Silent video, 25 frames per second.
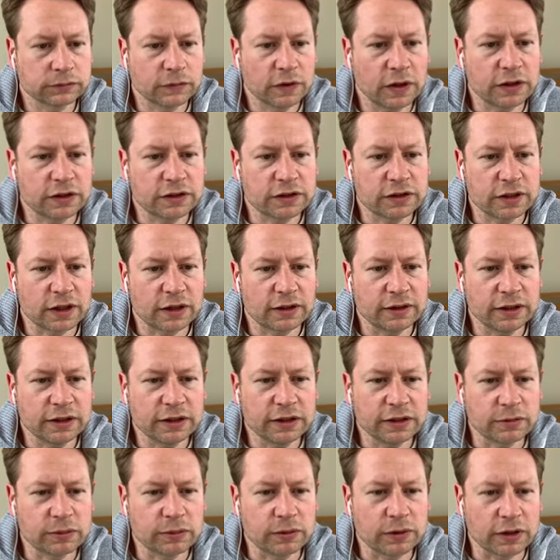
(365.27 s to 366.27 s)
it's I think
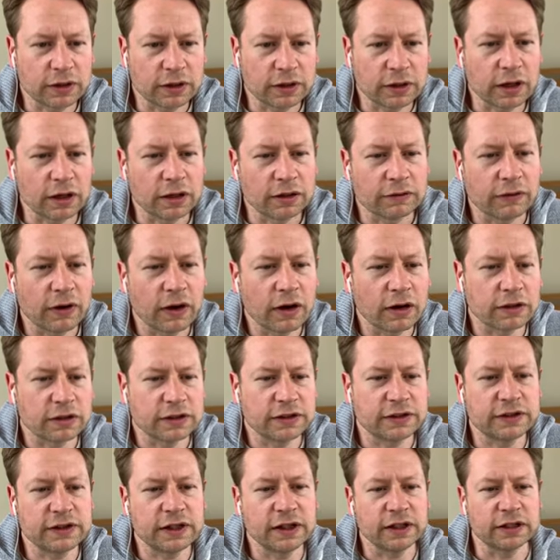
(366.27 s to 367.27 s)
it's one of the kind of
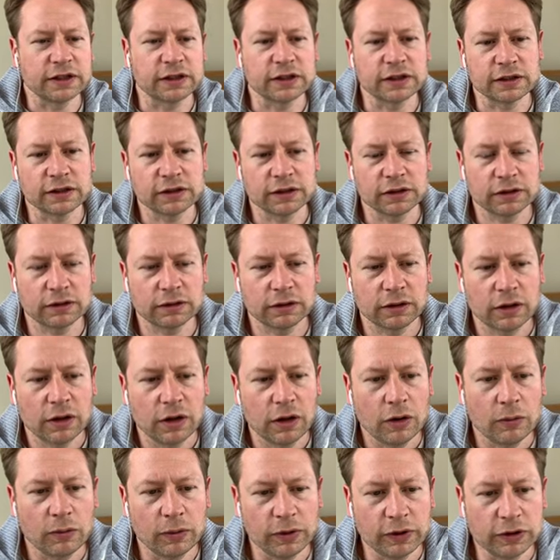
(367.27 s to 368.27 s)
hardest things
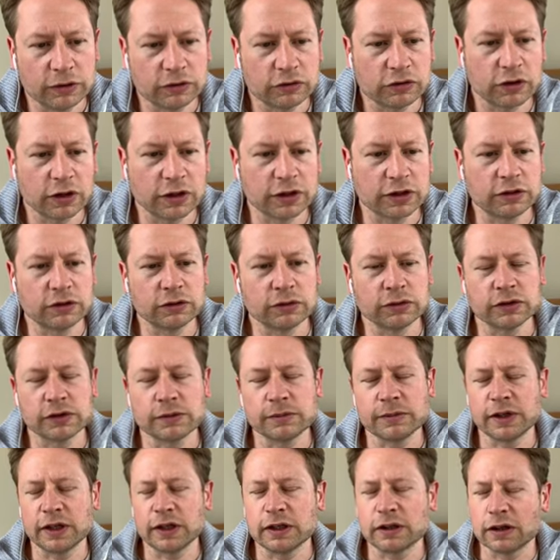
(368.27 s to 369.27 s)
when you're trying to draw
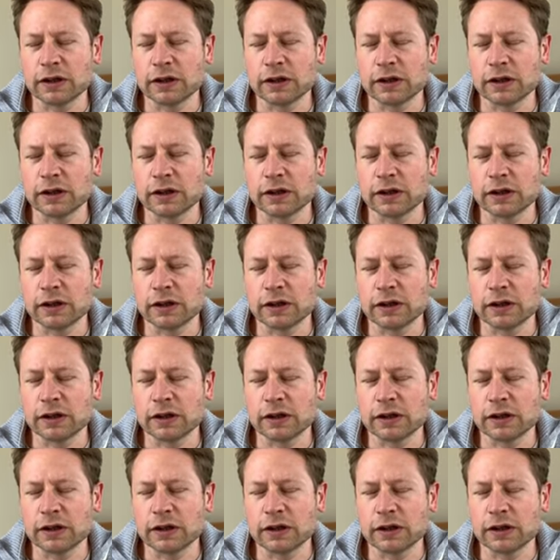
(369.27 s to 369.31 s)
something